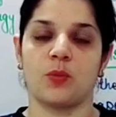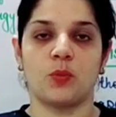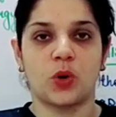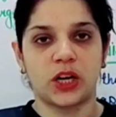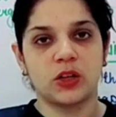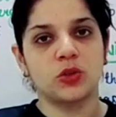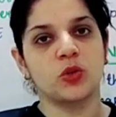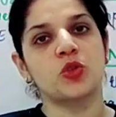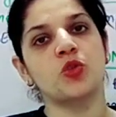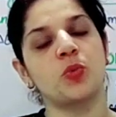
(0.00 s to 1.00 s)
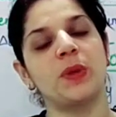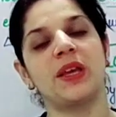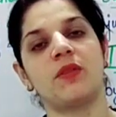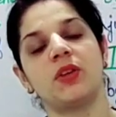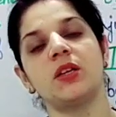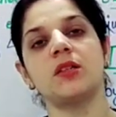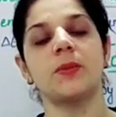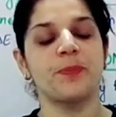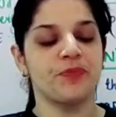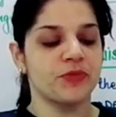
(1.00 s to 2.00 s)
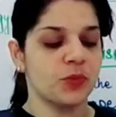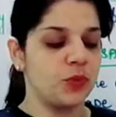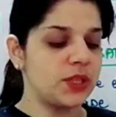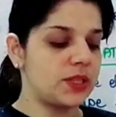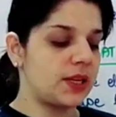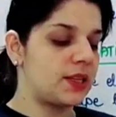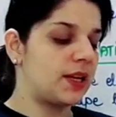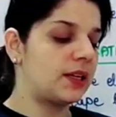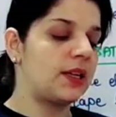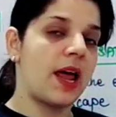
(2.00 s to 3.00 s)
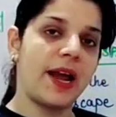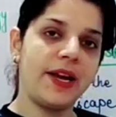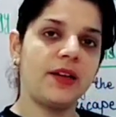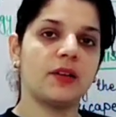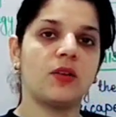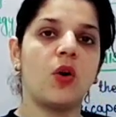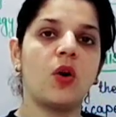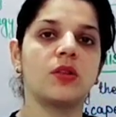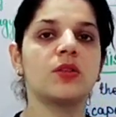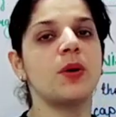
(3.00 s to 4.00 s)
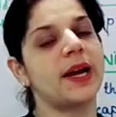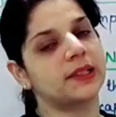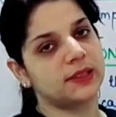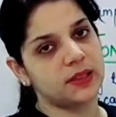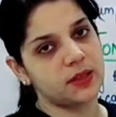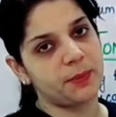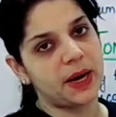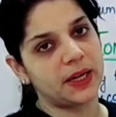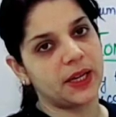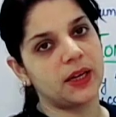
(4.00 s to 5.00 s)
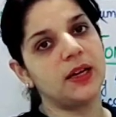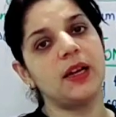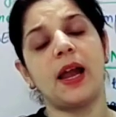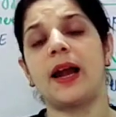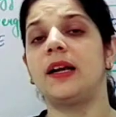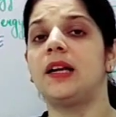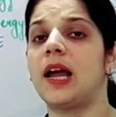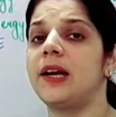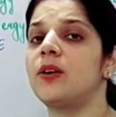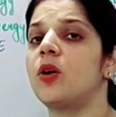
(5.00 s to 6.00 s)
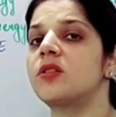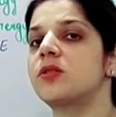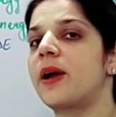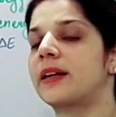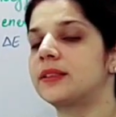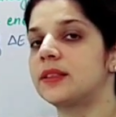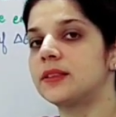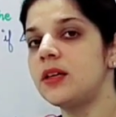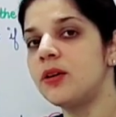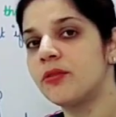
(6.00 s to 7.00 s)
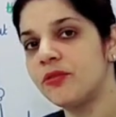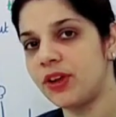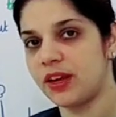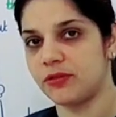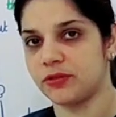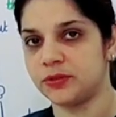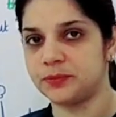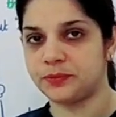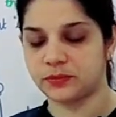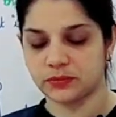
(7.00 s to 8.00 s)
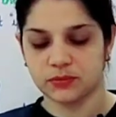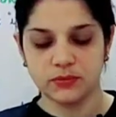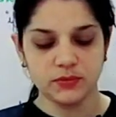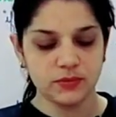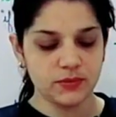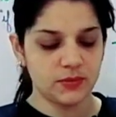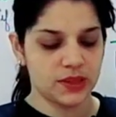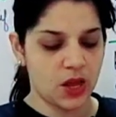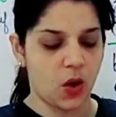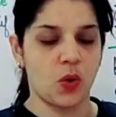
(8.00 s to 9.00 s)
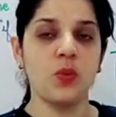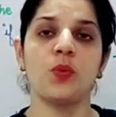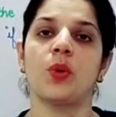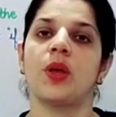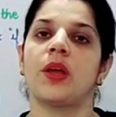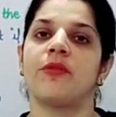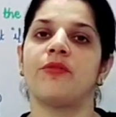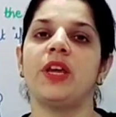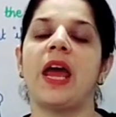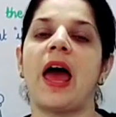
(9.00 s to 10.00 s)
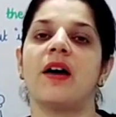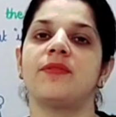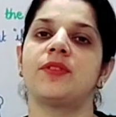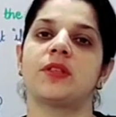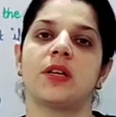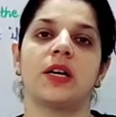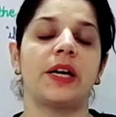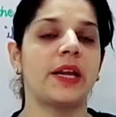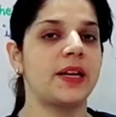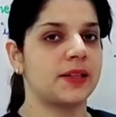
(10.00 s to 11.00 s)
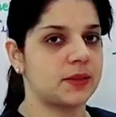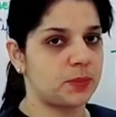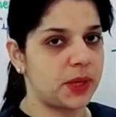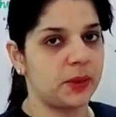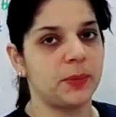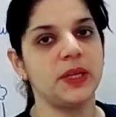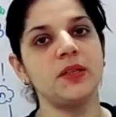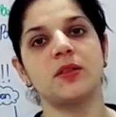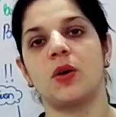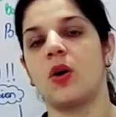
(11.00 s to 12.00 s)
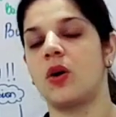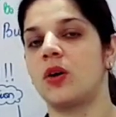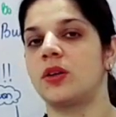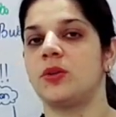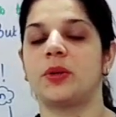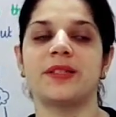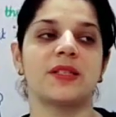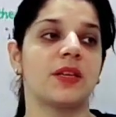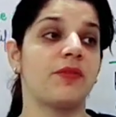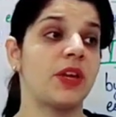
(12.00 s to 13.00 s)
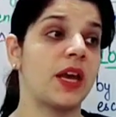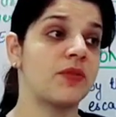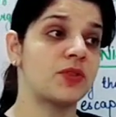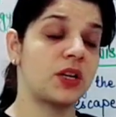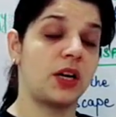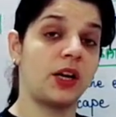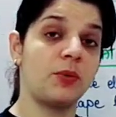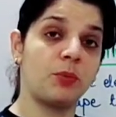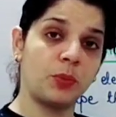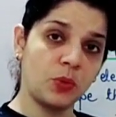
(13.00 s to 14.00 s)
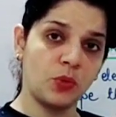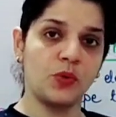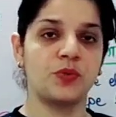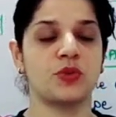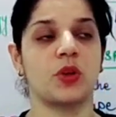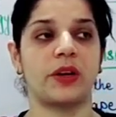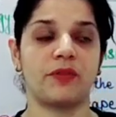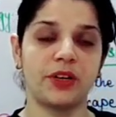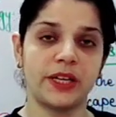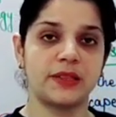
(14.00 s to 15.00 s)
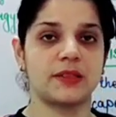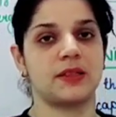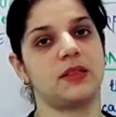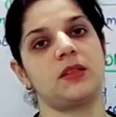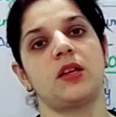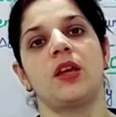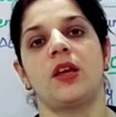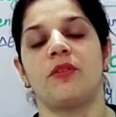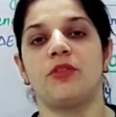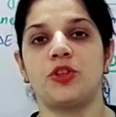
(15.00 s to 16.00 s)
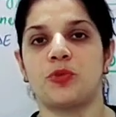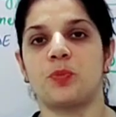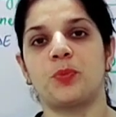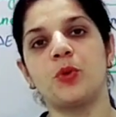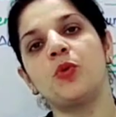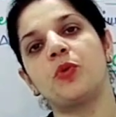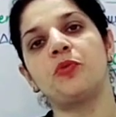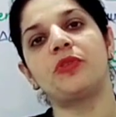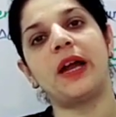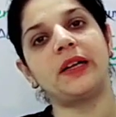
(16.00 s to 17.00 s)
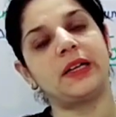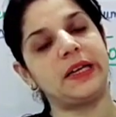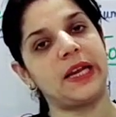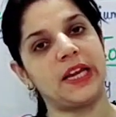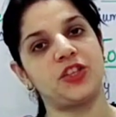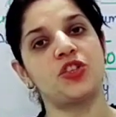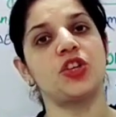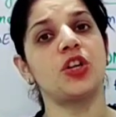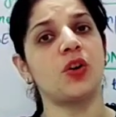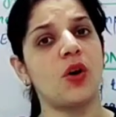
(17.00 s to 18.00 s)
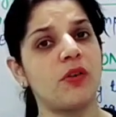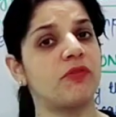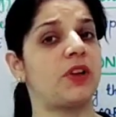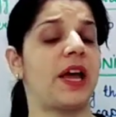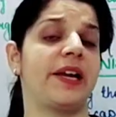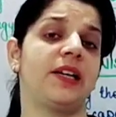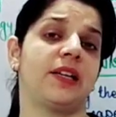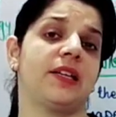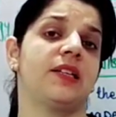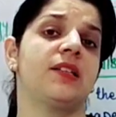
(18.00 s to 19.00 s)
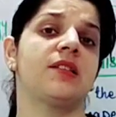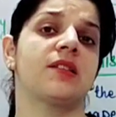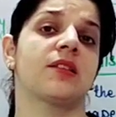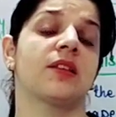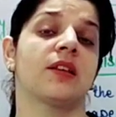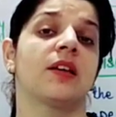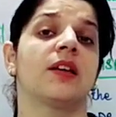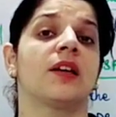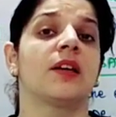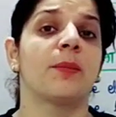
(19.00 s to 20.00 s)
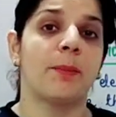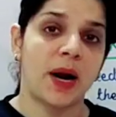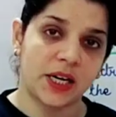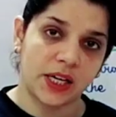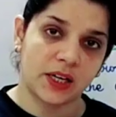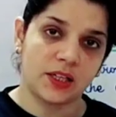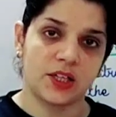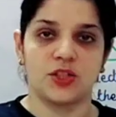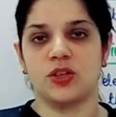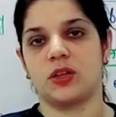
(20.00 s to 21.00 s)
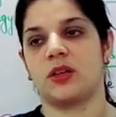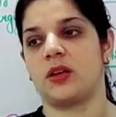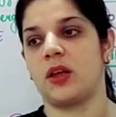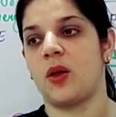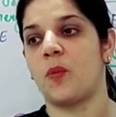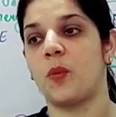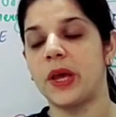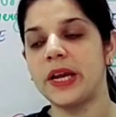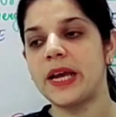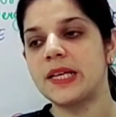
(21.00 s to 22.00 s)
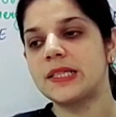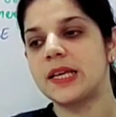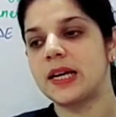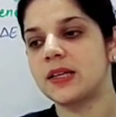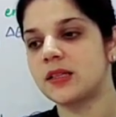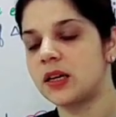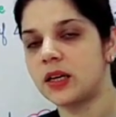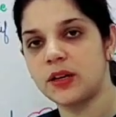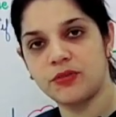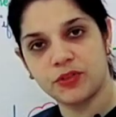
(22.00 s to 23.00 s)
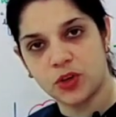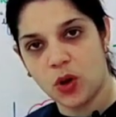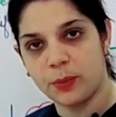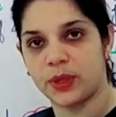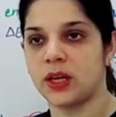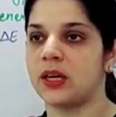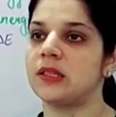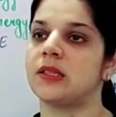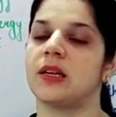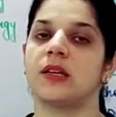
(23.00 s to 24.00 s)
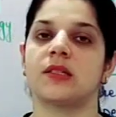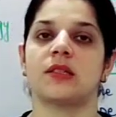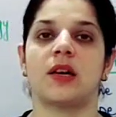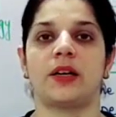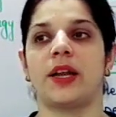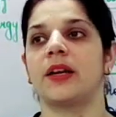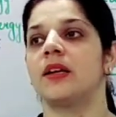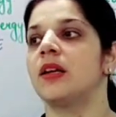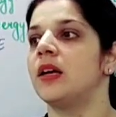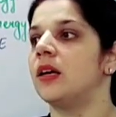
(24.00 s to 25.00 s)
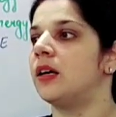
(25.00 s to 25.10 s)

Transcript: What are those two behaviors? We say that light also acts as a particle and light also acts as a wave. Now, we have certain experiments, or you can say we have certain proofs or evidences which prove that nature of light is particle nature, whereas there are certain phenomena, there are certain